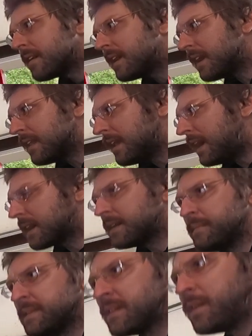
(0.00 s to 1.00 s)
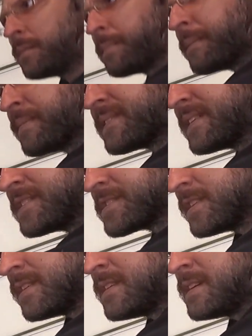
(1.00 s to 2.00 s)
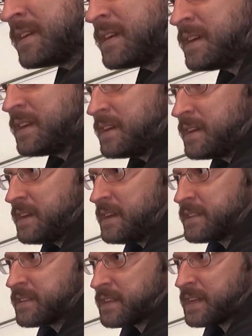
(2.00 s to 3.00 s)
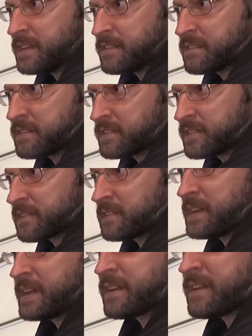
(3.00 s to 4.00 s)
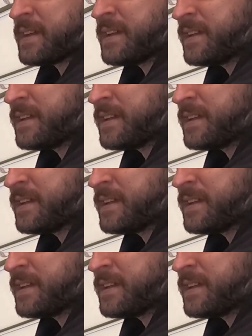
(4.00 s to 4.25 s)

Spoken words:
gotta lock them in the open position, and they just like